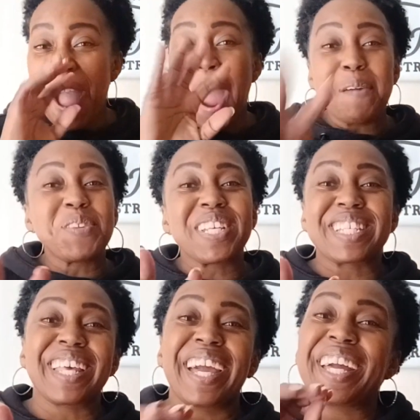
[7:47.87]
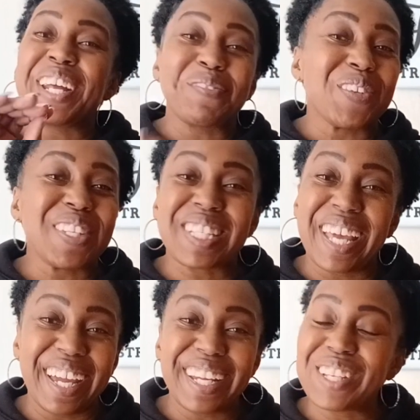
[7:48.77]
I'm just saying, I'm just
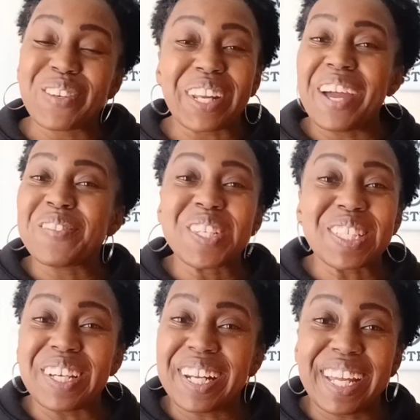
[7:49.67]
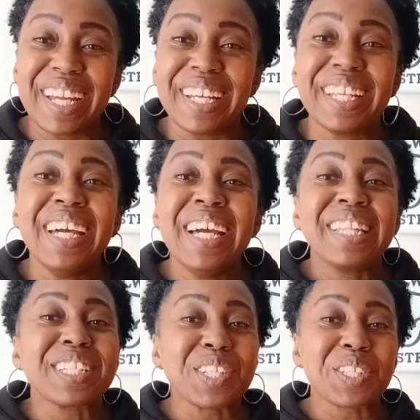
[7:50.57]
saying, you can have this on hand.
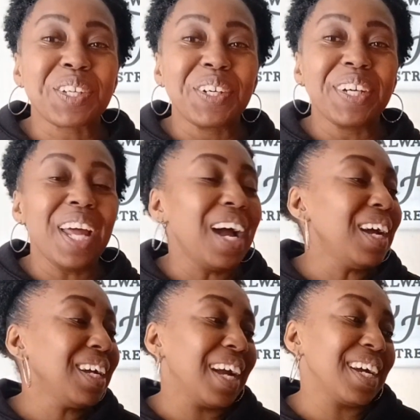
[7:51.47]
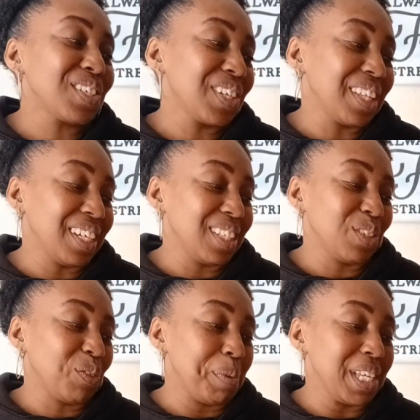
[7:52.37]
This is good. I actually like this
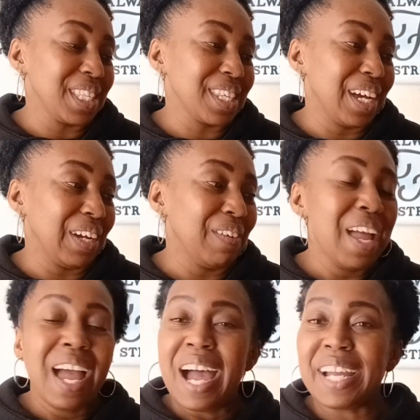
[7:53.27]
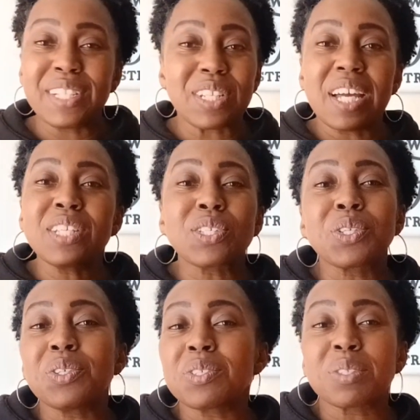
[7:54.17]
for myself. I, I
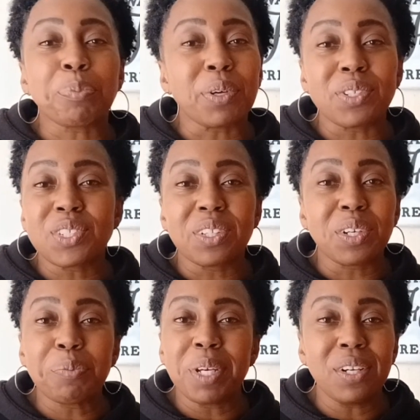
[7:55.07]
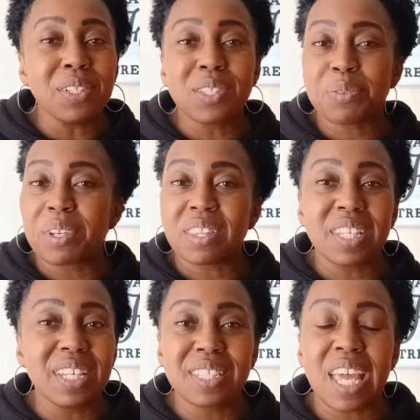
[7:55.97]
still splurge a little bit on sweet
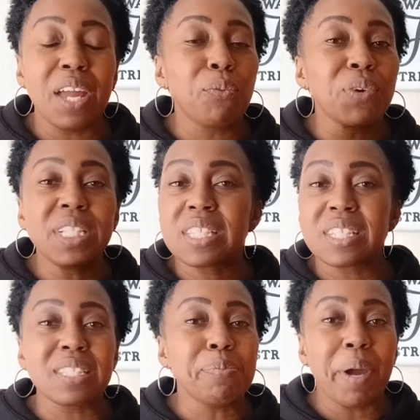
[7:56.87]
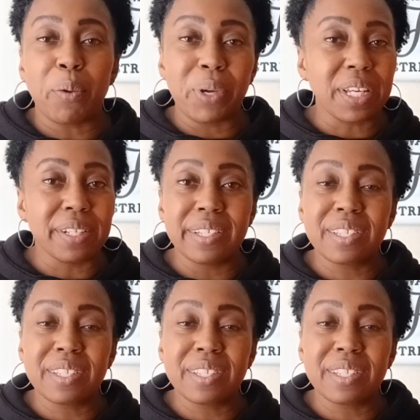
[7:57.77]
things, and Reese's is my weakness.